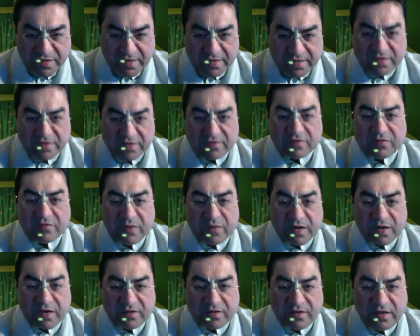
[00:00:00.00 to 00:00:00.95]
This is
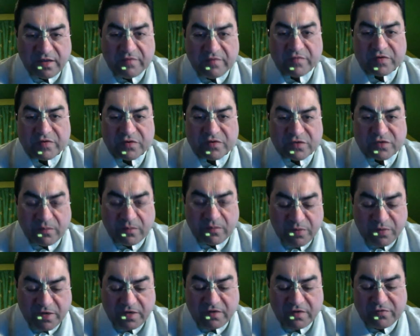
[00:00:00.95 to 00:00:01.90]
Bhakti which is
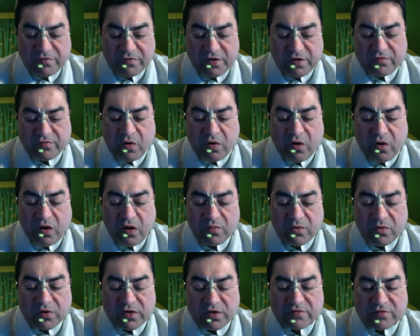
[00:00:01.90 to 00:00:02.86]
completely free of all
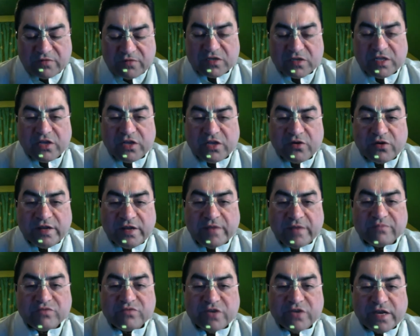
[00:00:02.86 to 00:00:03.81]
motives, and the only
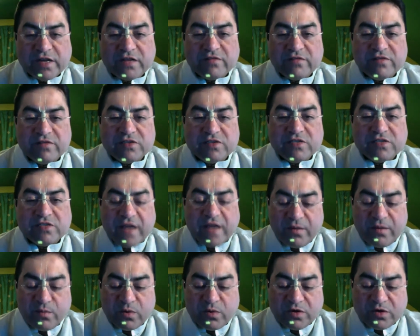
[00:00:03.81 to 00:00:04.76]
objective is that I
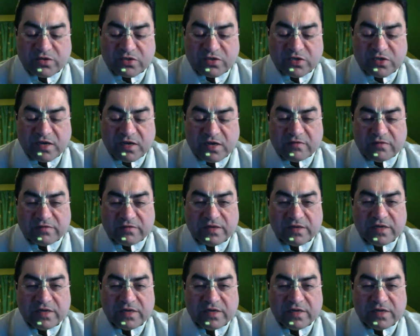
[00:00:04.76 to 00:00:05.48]
want to serve.